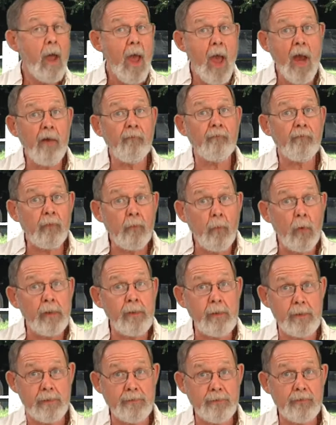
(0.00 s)

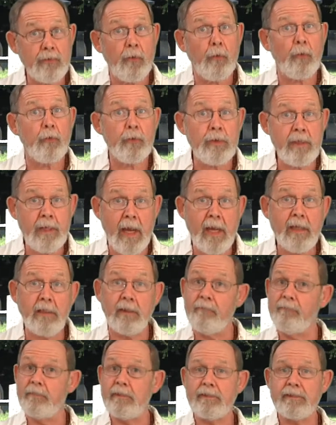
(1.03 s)
Everyone is
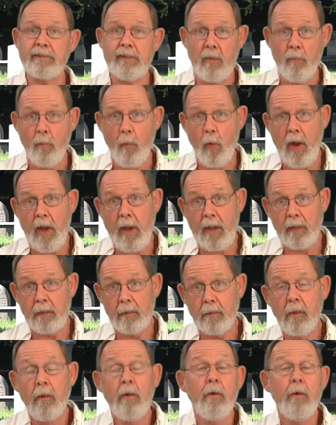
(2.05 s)
creative in some way.